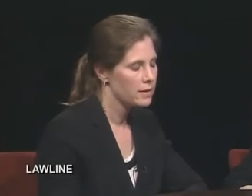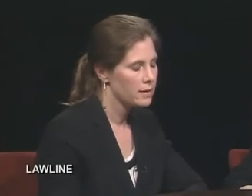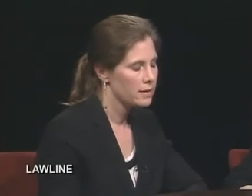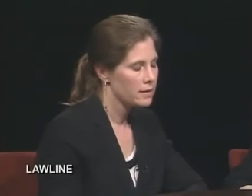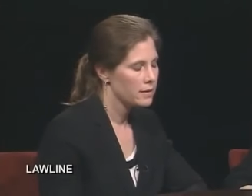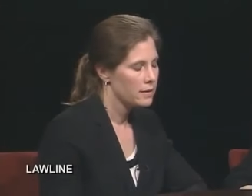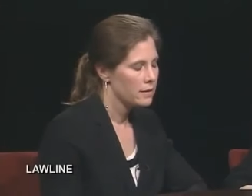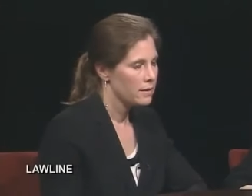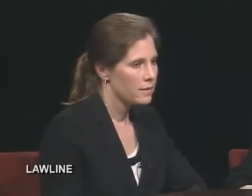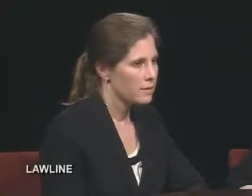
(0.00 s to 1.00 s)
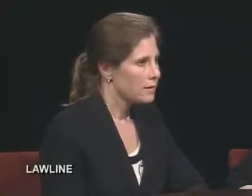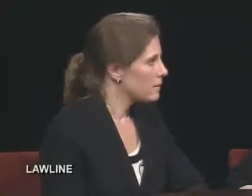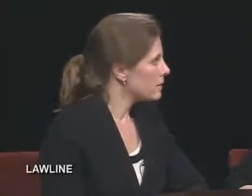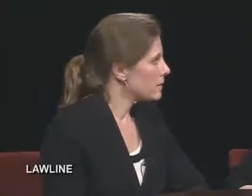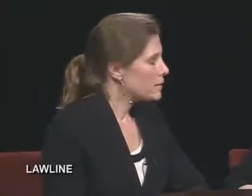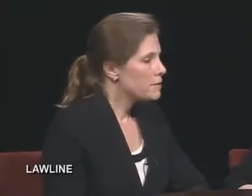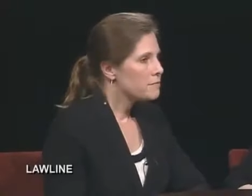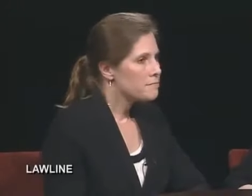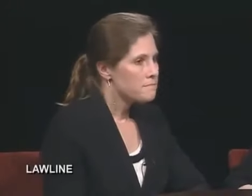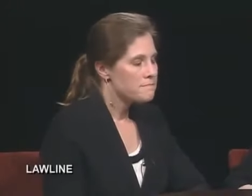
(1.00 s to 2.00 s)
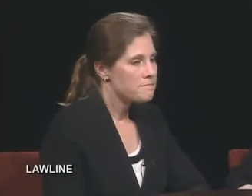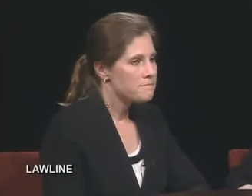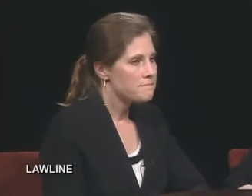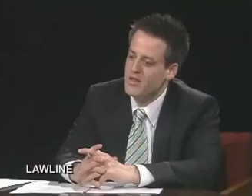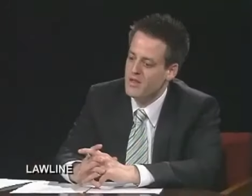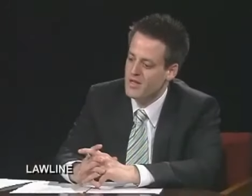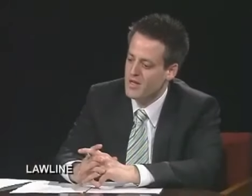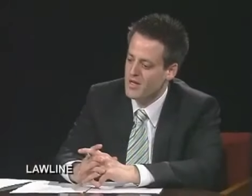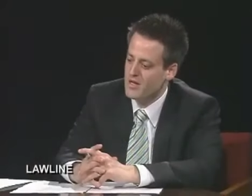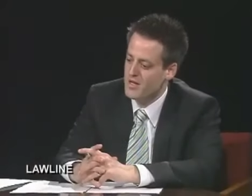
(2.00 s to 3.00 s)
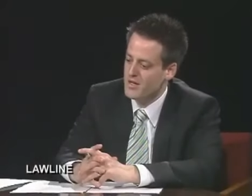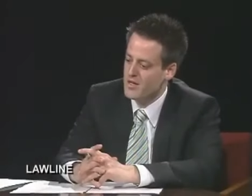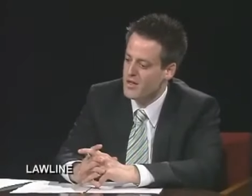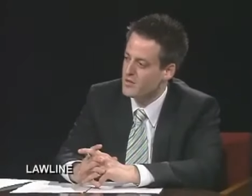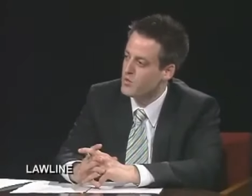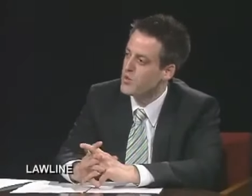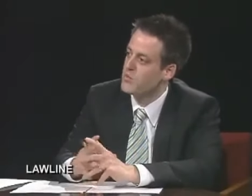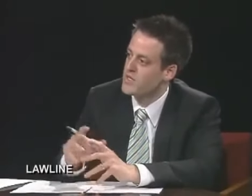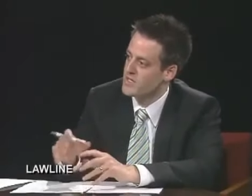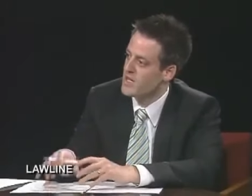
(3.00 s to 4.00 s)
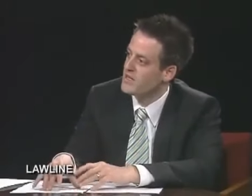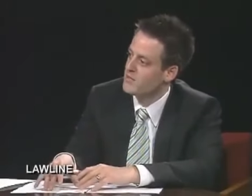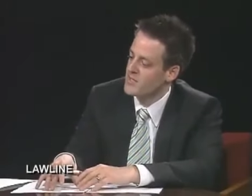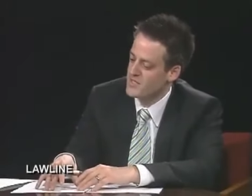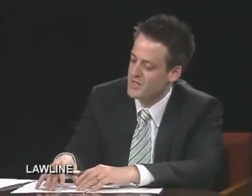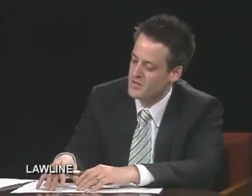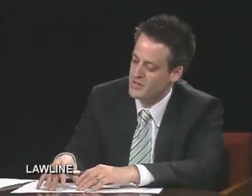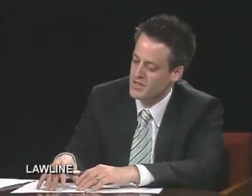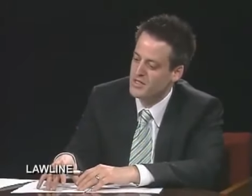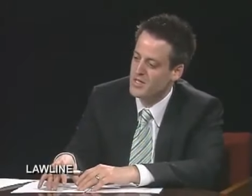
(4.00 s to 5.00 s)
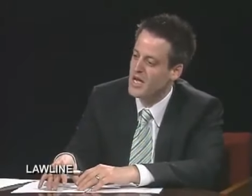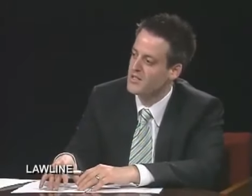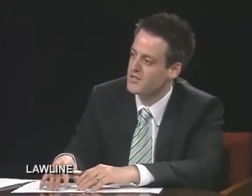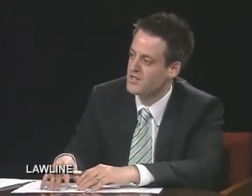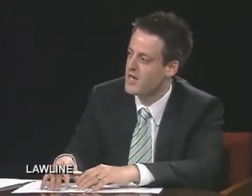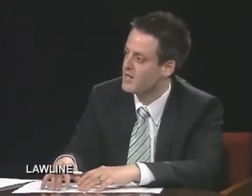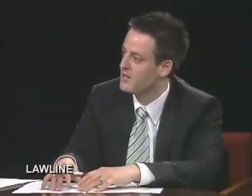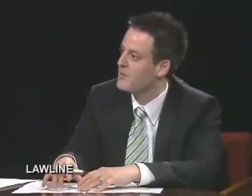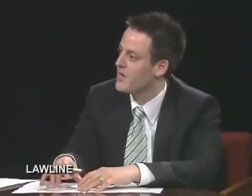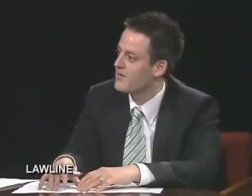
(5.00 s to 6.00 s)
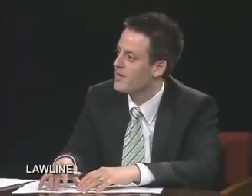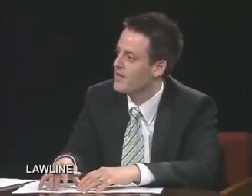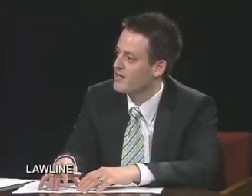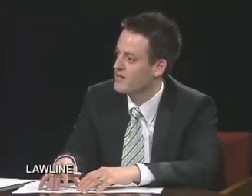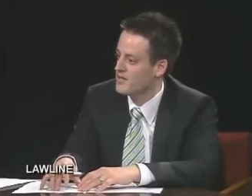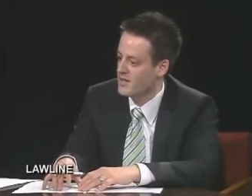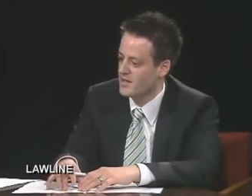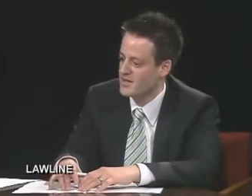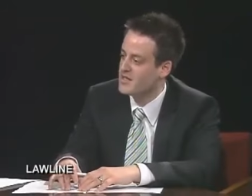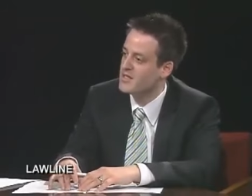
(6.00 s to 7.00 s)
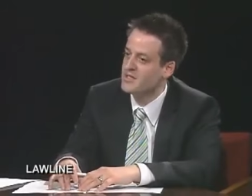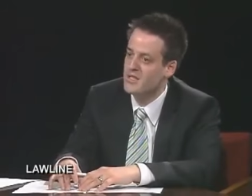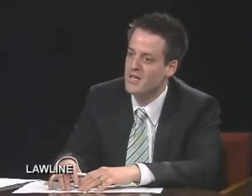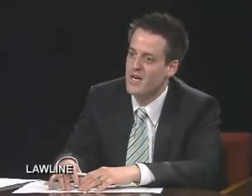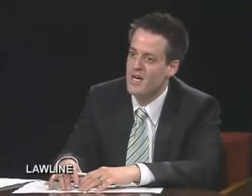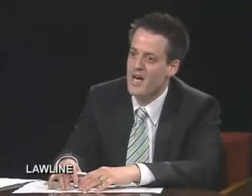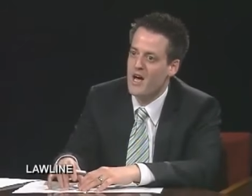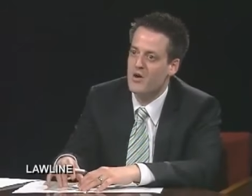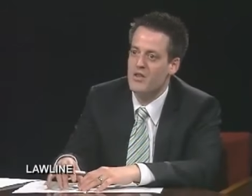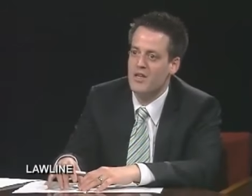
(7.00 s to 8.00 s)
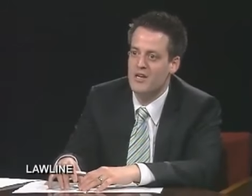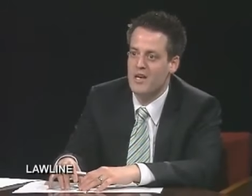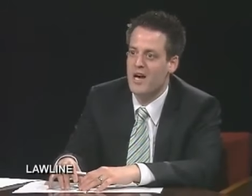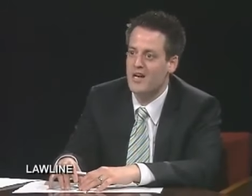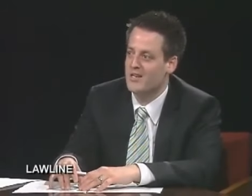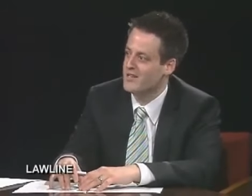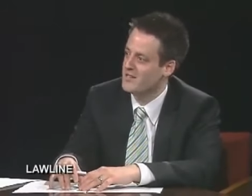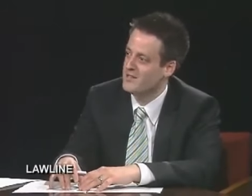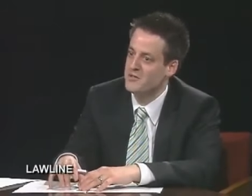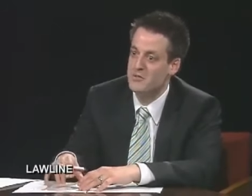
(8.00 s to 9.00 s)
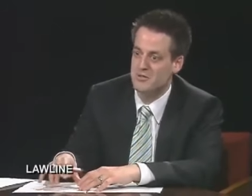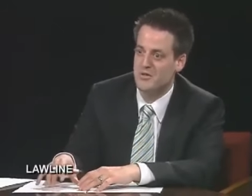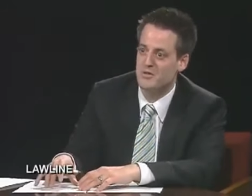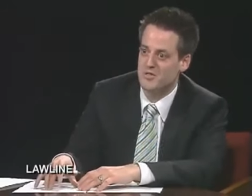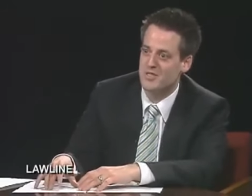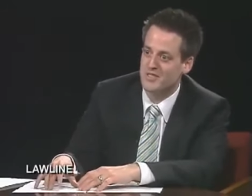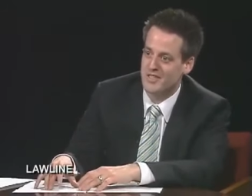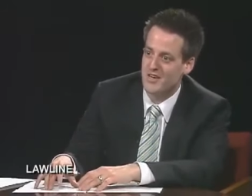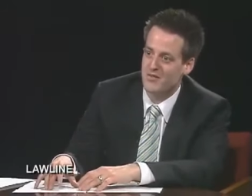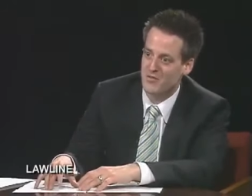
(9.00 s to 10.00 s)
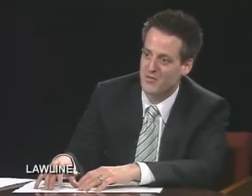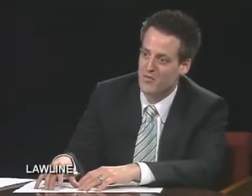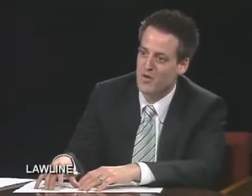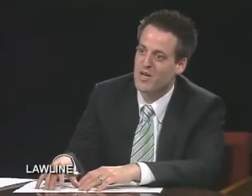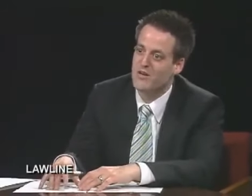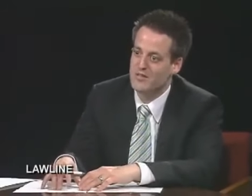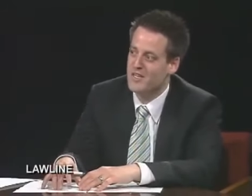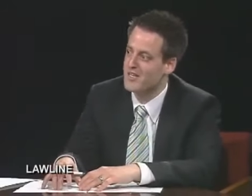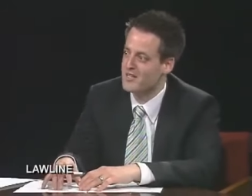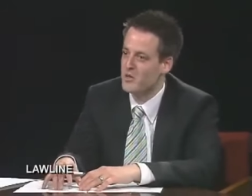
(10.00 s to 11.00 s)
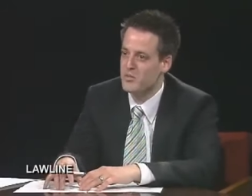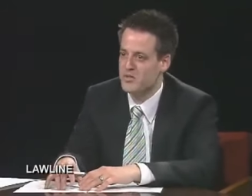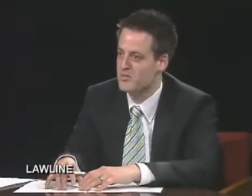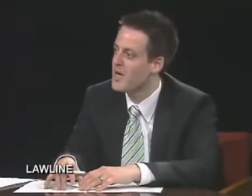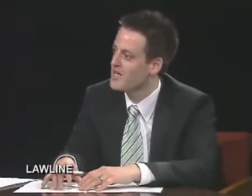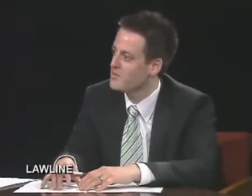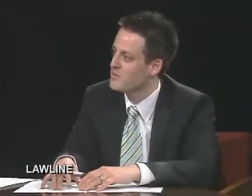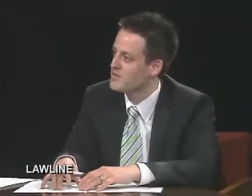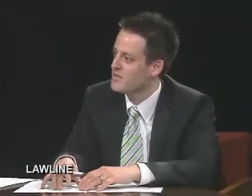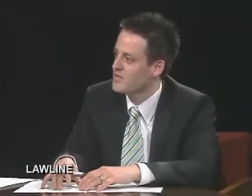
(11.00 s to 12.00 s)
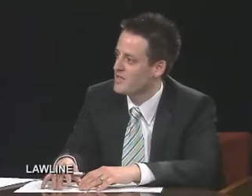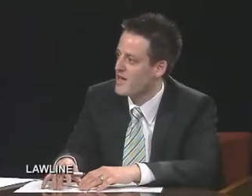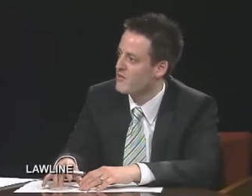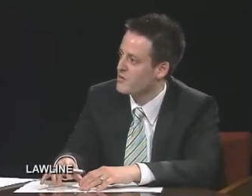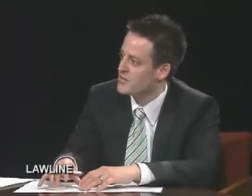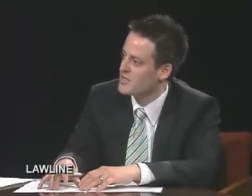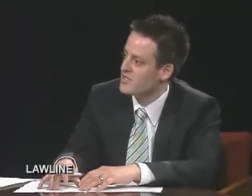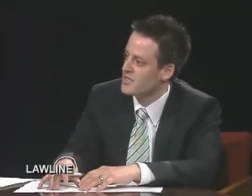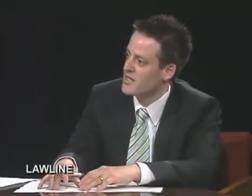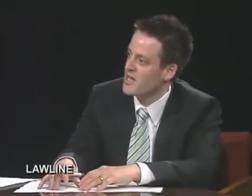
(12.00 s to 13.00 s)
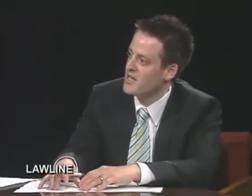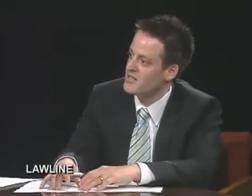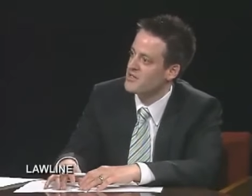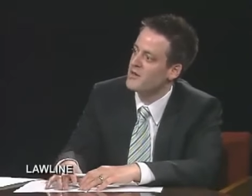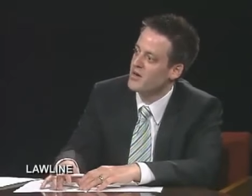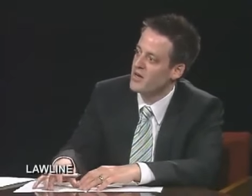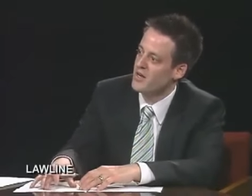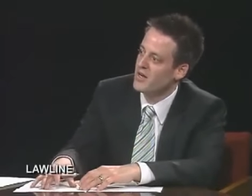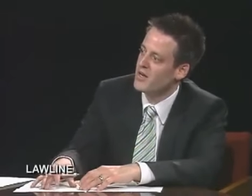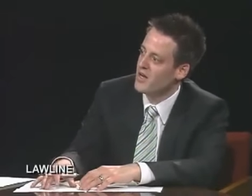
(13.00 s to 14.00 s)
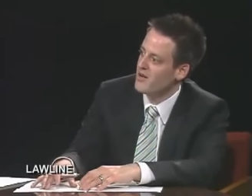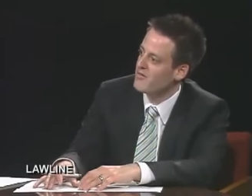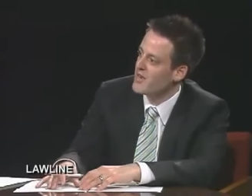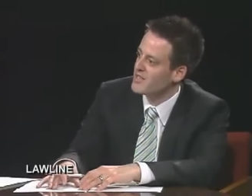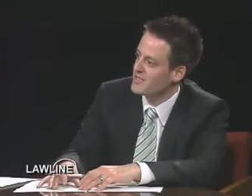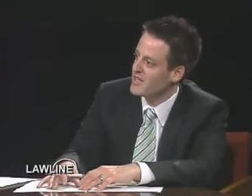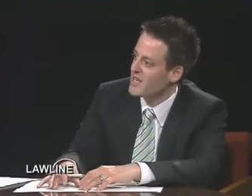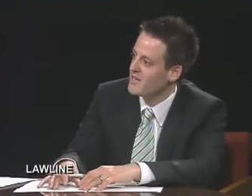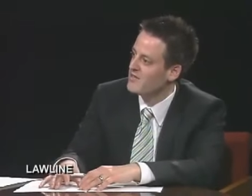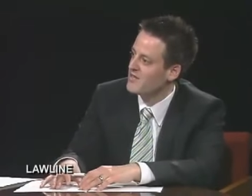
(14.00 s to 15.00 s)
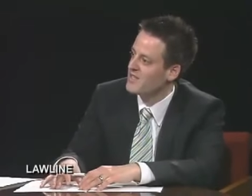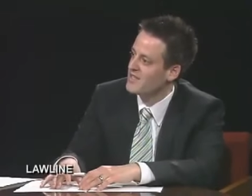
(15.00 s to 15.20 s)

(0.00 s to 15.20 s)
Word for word: How do farmers uh, deal with the, the things where Monsanto's is has genetically modified uh, seeds? How do they not use those seeds now? From, from what I understand, it's almost impossible to have your own seeds. And is there a, a fight to kind of